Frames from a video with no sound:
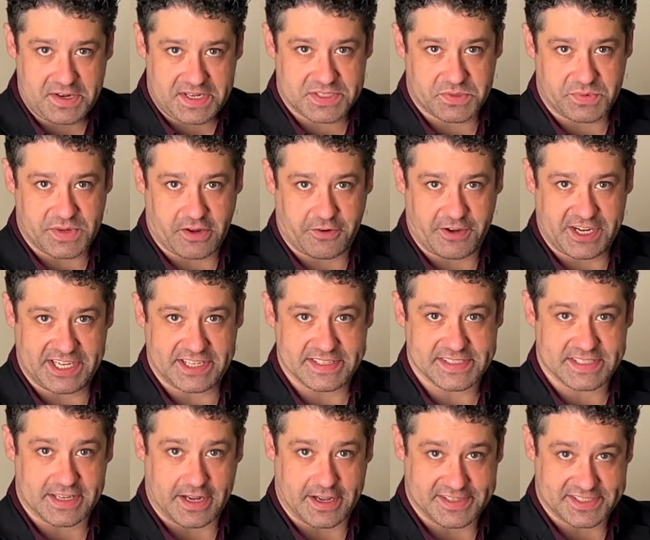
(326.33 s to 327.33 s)
as we already
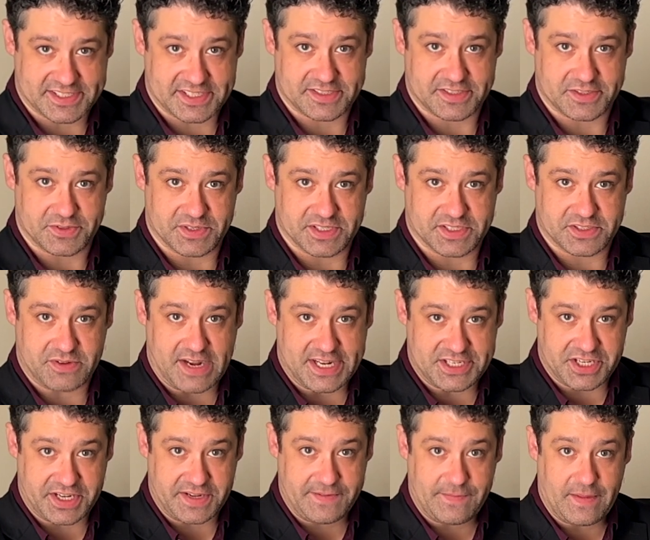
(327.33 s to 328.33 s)
discussed, due to
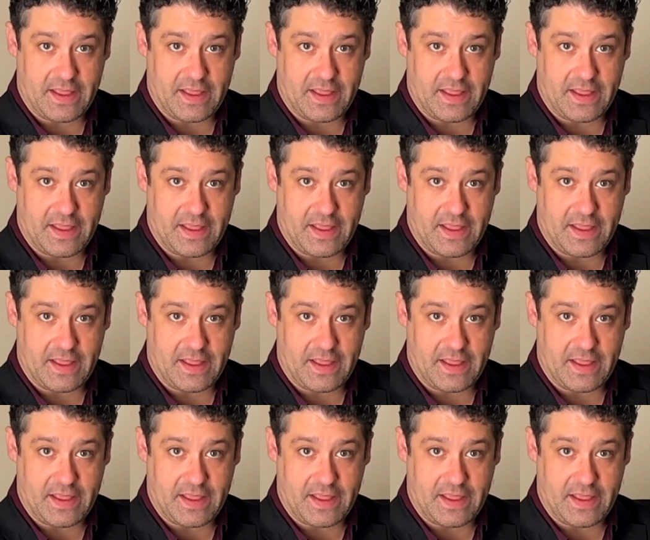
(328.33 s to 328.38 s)
stretching,